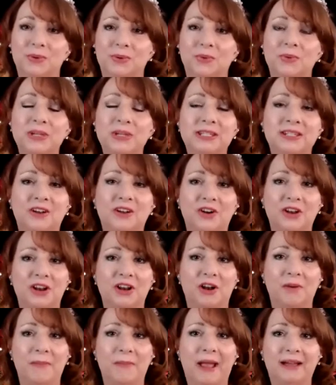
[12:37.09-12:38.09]
When we
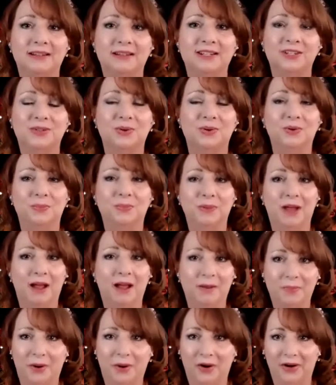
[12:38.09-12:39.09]
started our back to school
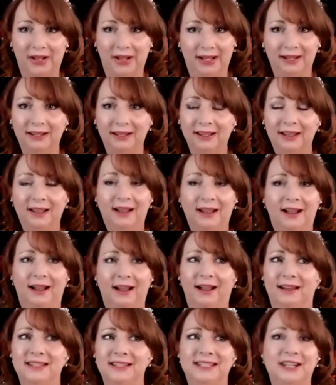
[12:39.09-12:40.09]
block party
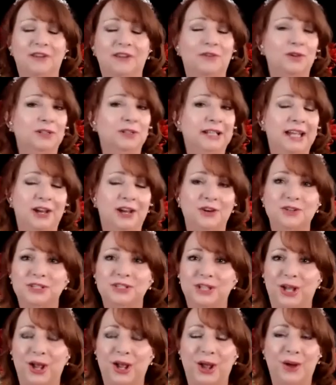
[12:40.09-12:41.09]
several
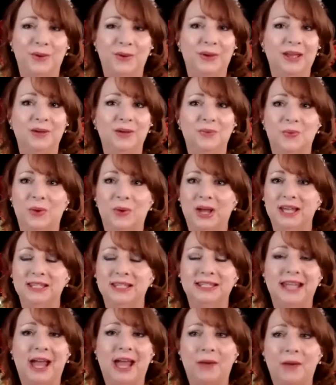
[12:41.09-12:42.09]
years ago, it
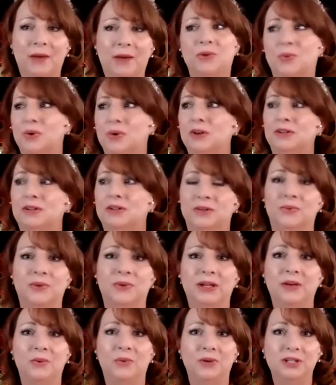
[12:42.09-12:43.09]
was, how in the world are
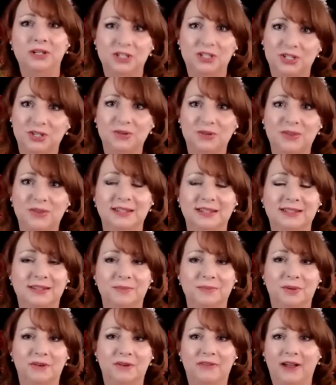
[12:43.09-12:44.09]
we going to do this
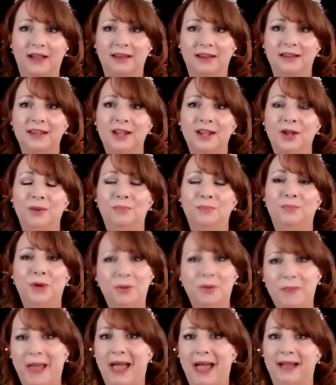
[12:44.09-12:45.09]
and provide
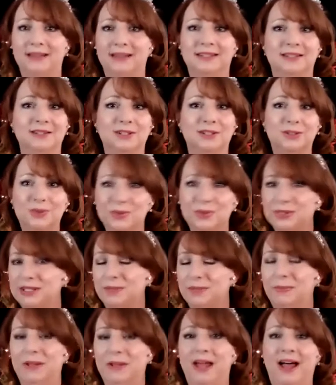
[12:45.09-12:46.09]
book bags and school
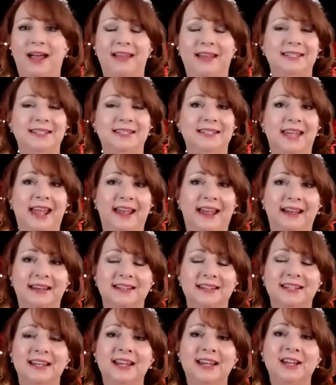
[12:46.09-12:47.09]
supplies
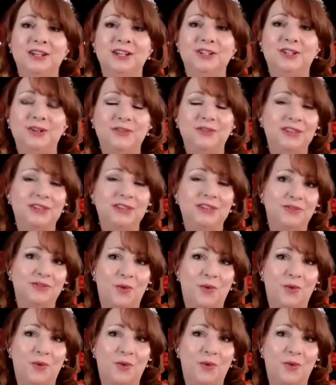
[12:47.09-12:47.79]
and do this